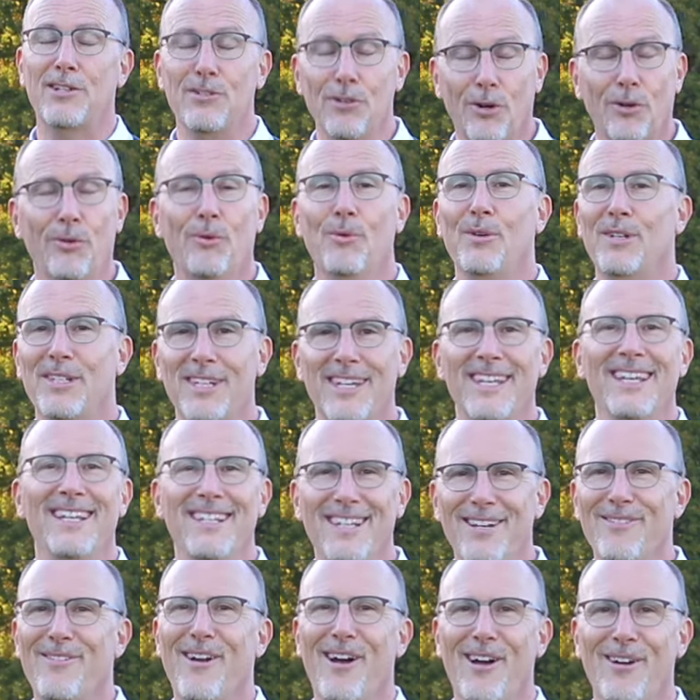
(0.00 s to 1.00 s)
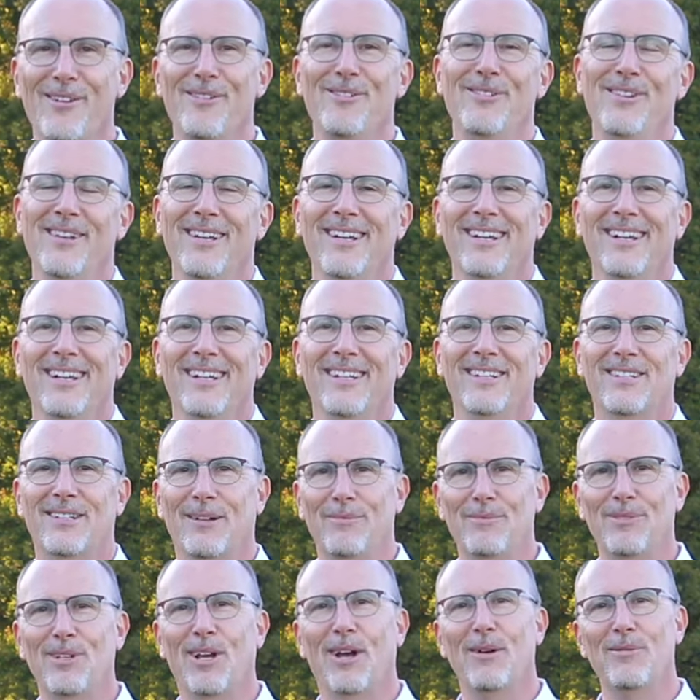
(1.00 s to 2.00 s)
not always an easy road.
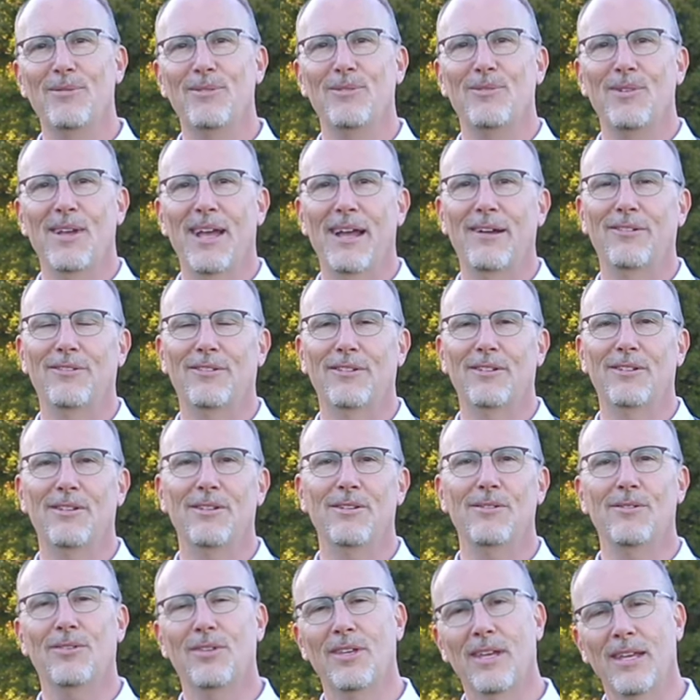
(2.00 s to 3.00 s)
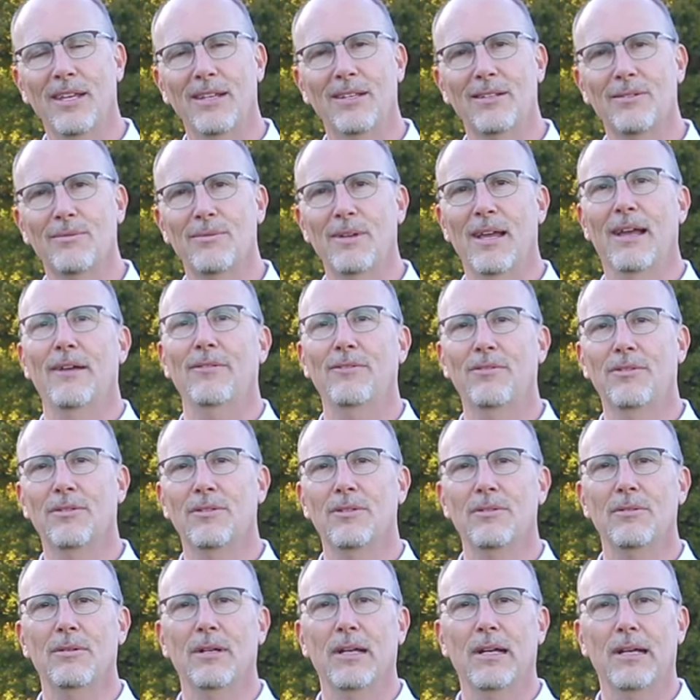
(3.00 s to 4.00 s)
Sometimes we have to do things and we have
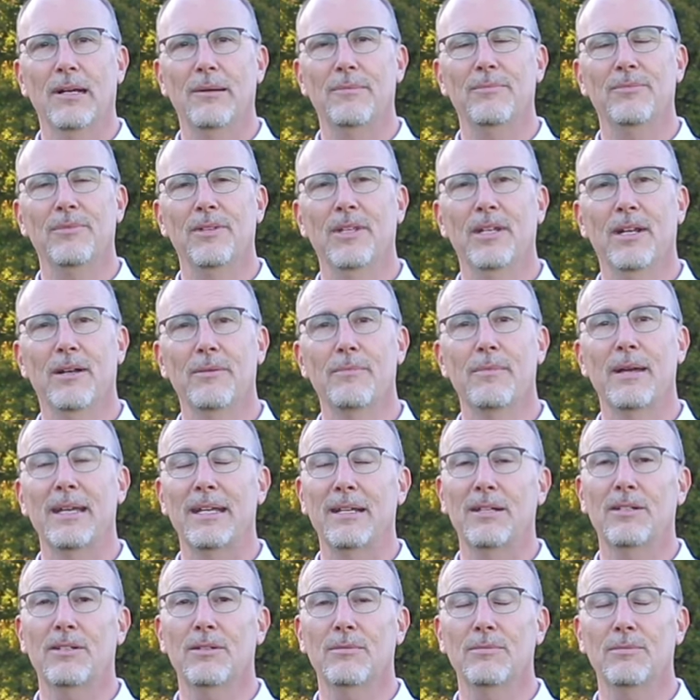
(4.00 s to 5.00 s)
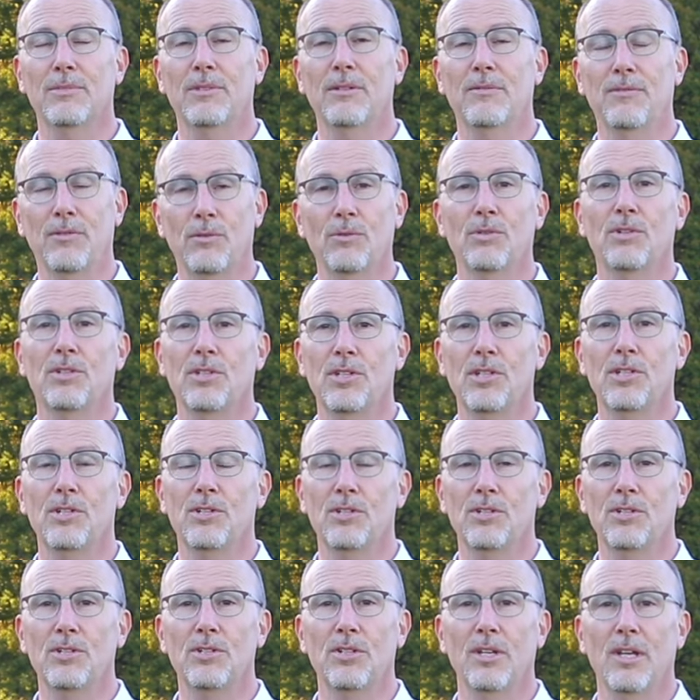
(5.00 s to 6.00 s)
to um, you know, make some difficult
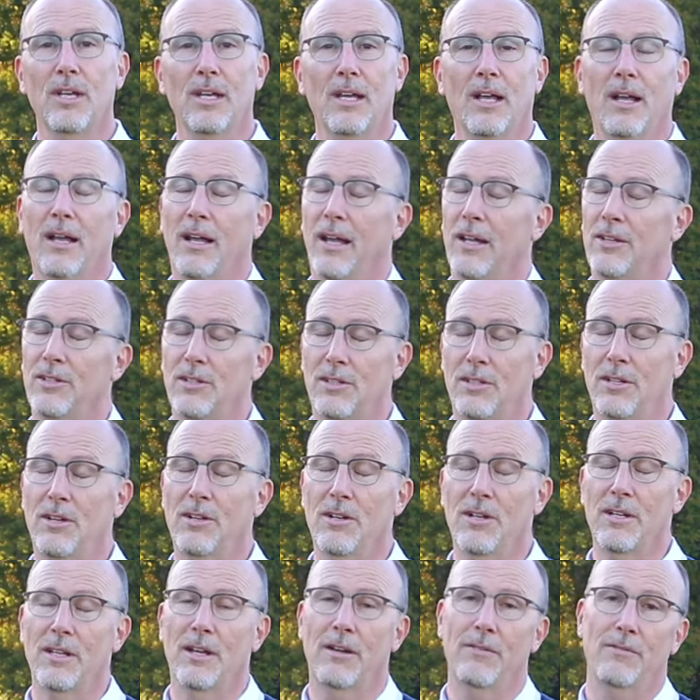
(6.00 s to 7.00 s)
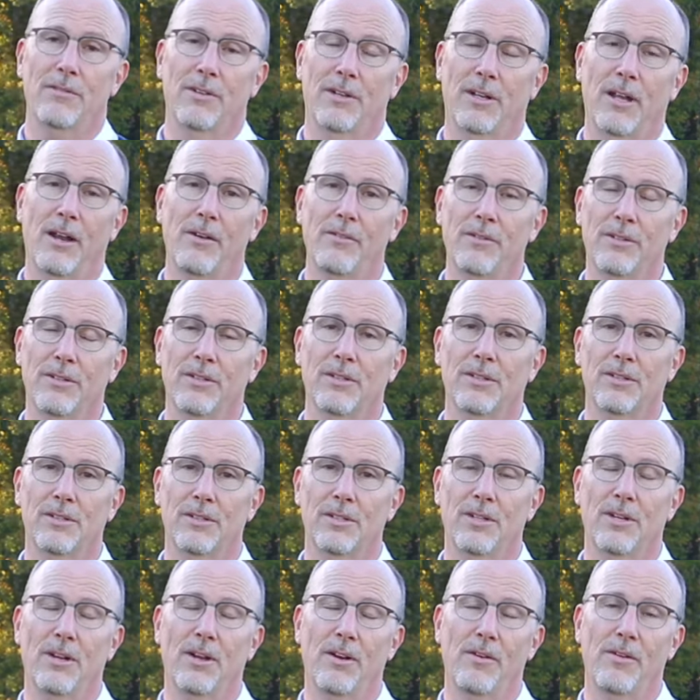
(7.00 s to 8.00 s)
decisions. And certainly over the current
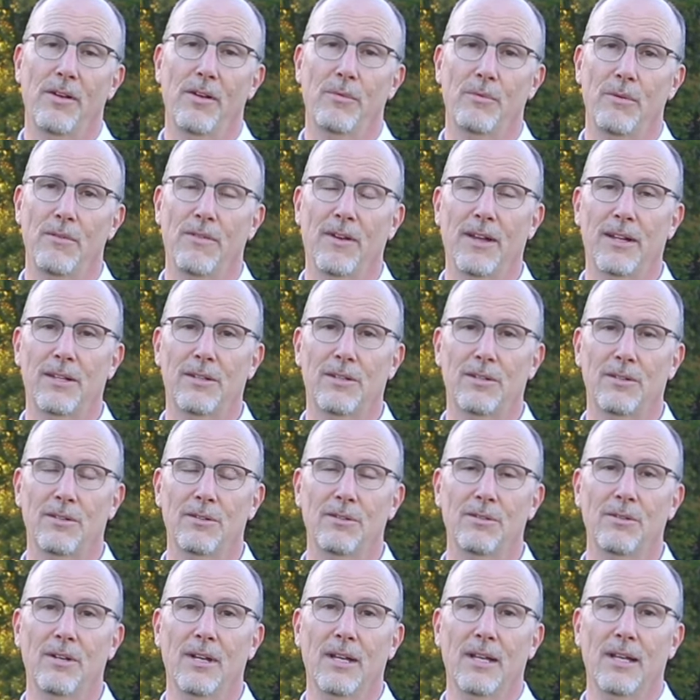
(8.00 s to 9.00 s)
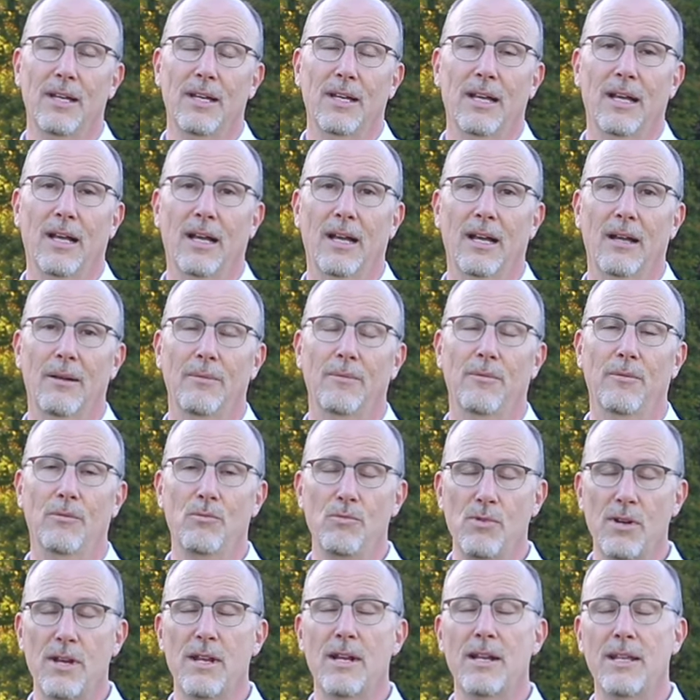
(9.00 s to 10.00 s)
scenario, we've had to um,
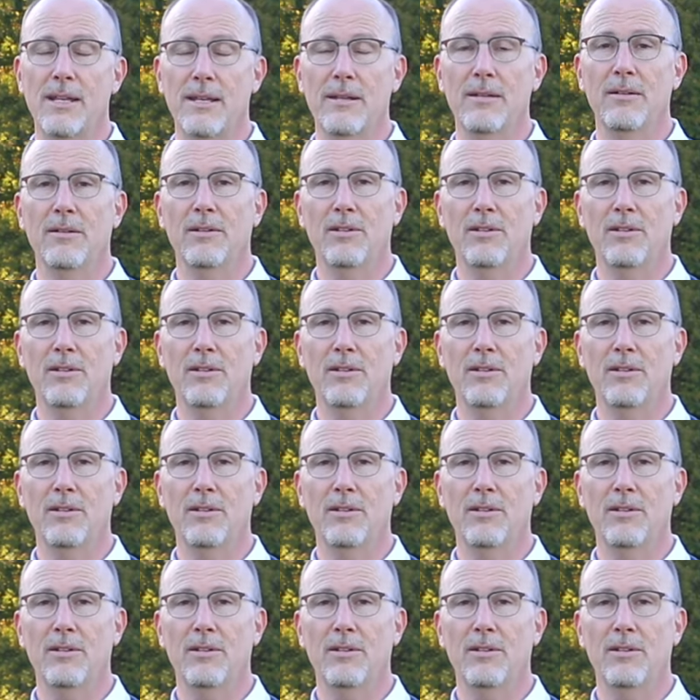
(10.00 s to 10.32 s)
really